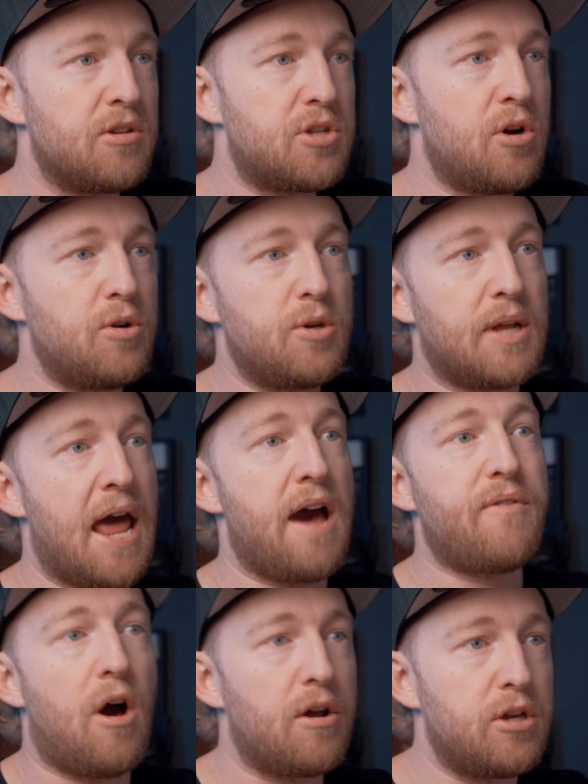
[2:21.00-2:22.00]
So you can
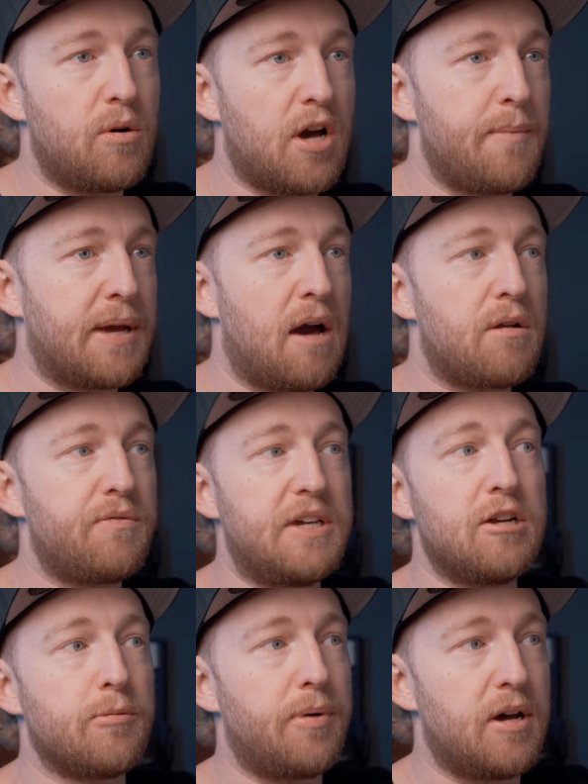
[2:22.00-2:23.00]
have audio coming out of
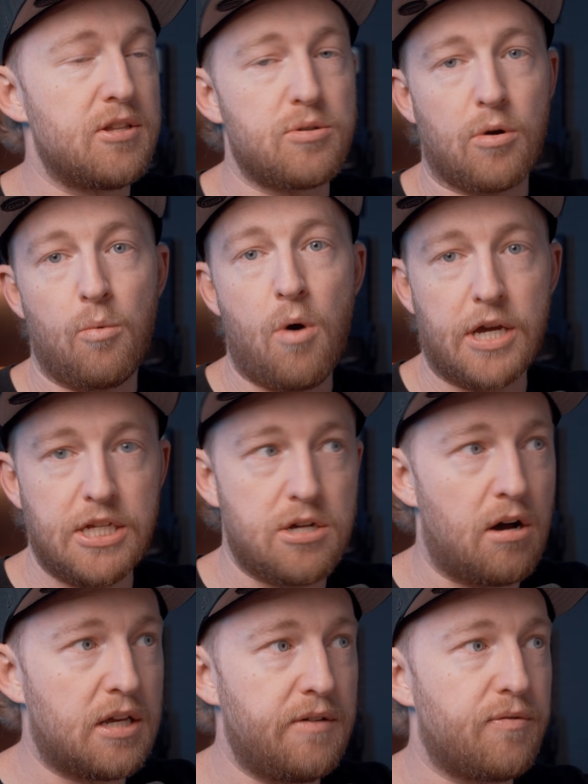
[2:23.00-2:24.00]
earbuds or
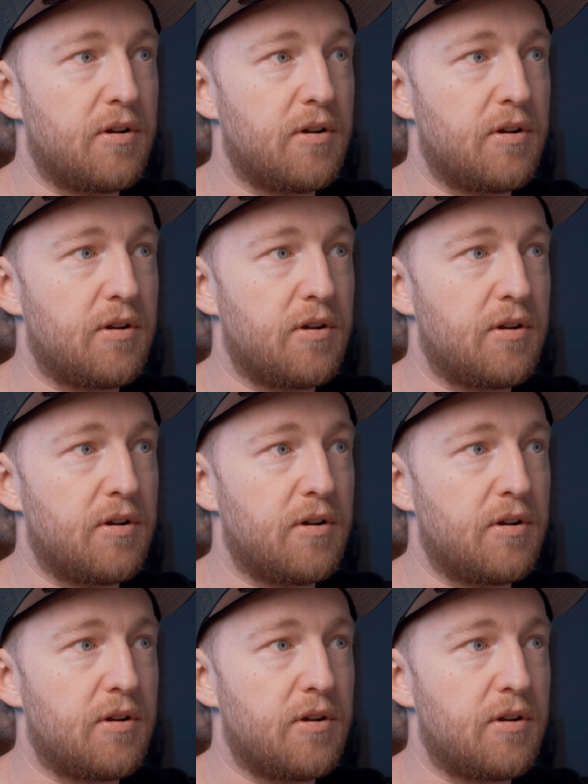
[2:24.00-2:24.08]
walkie-talkie,